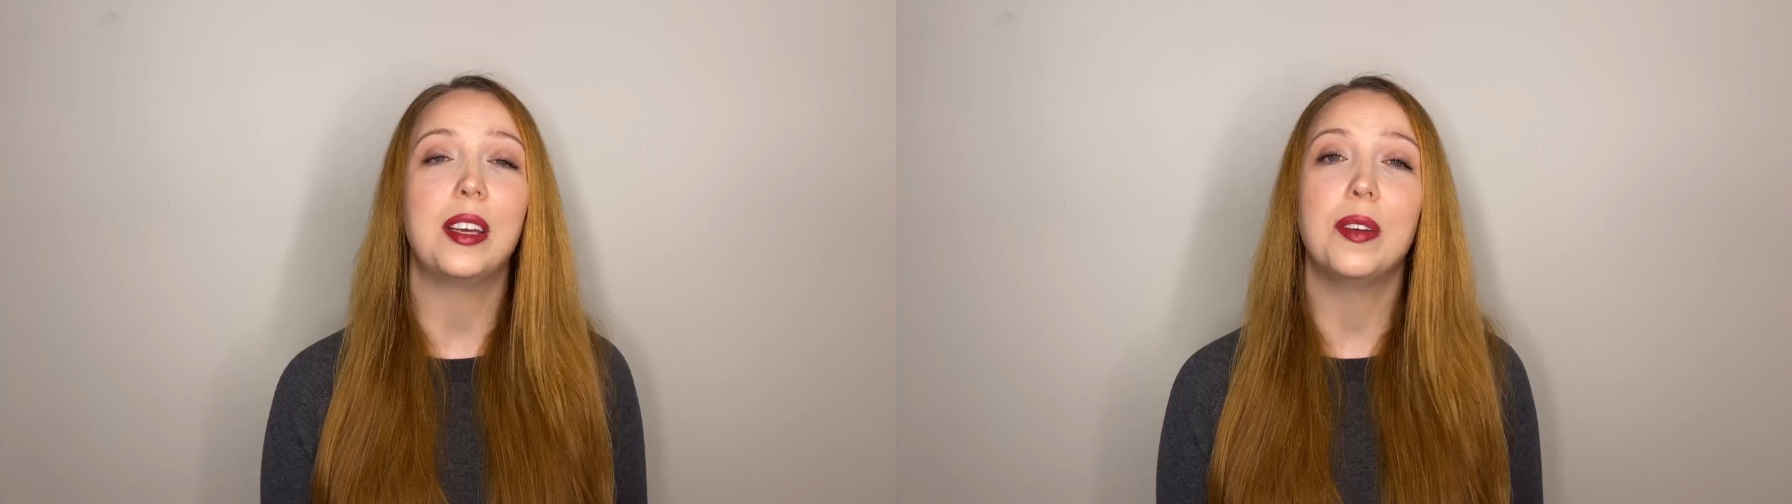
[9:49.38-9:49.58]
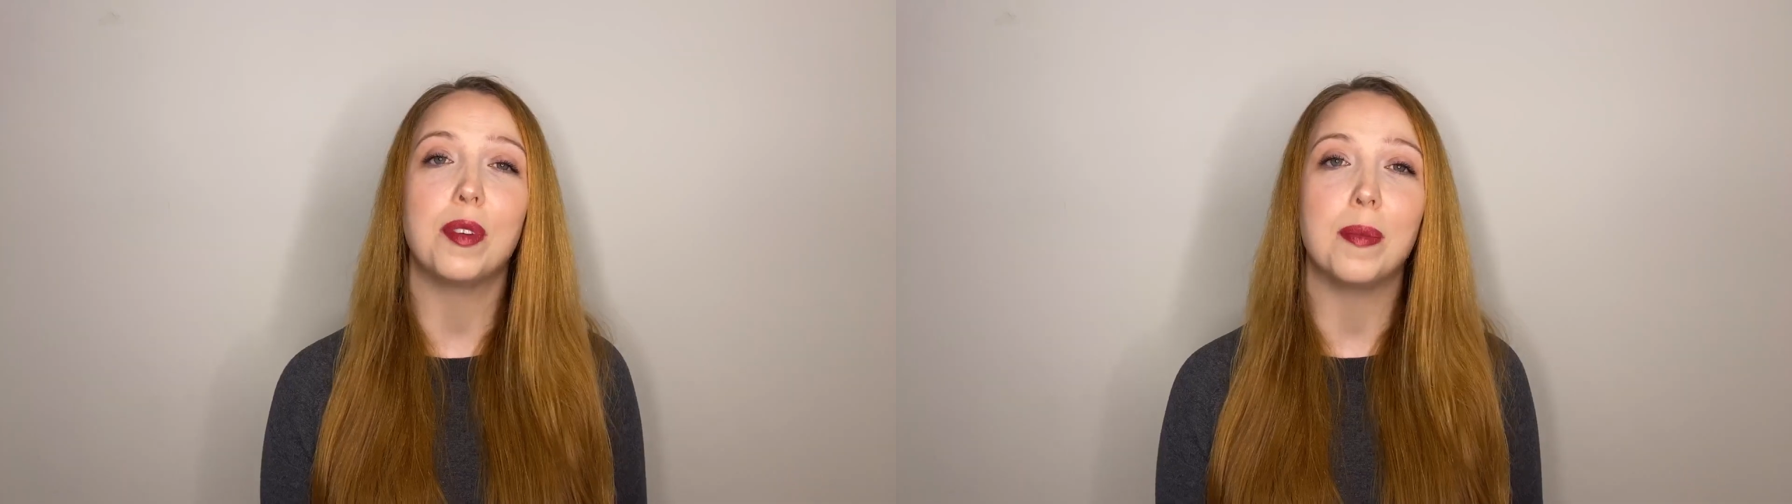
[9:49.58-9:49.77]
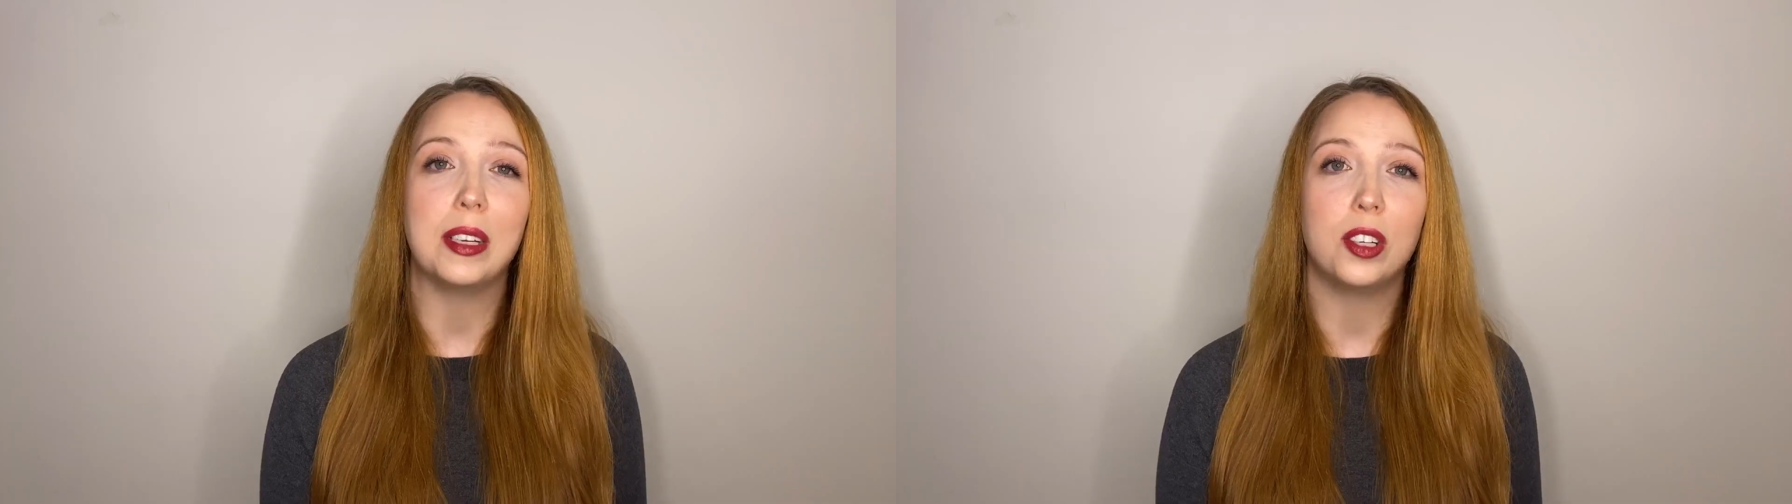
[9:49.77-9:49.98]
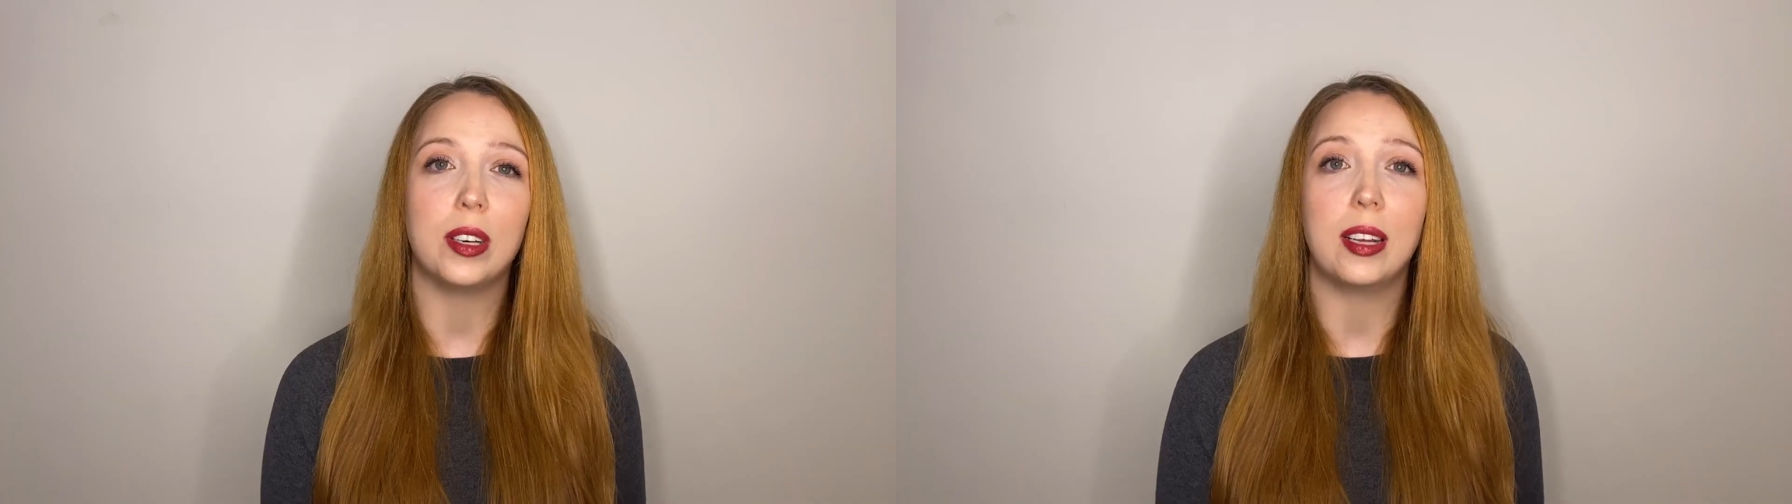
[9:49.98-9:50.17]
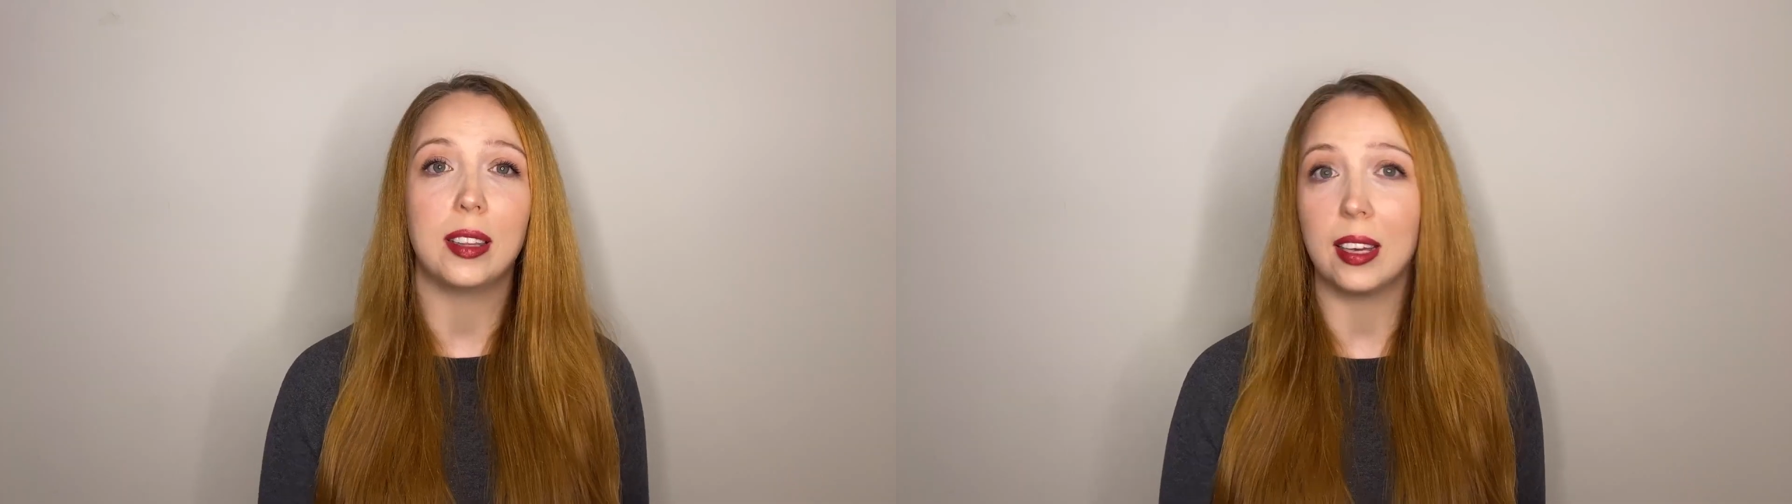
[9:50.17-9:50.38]
Thank you for
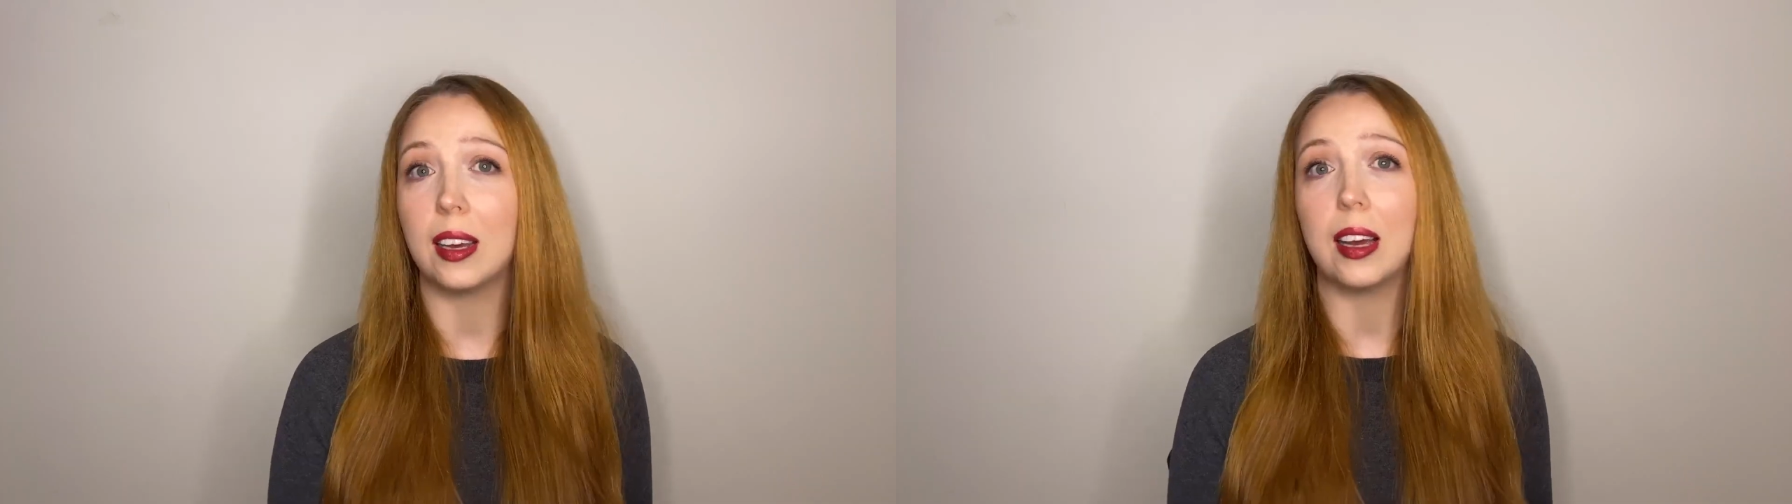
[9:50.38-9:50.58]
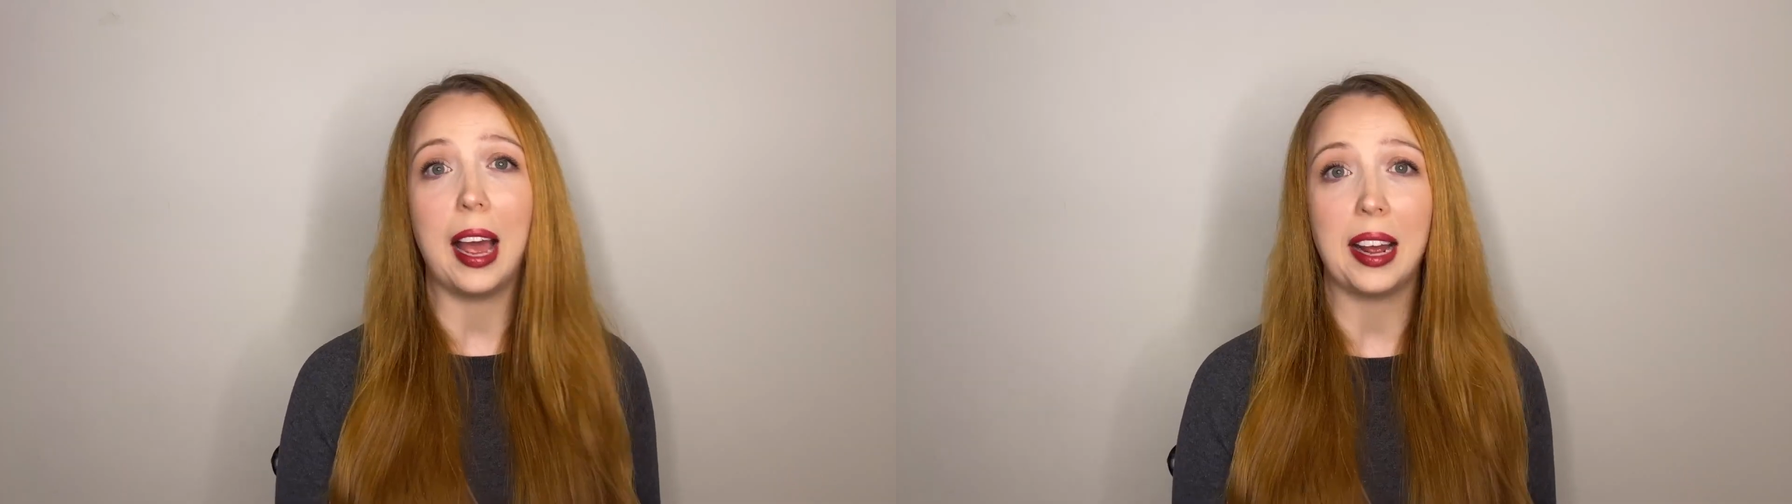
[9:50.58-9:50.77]
mentioning the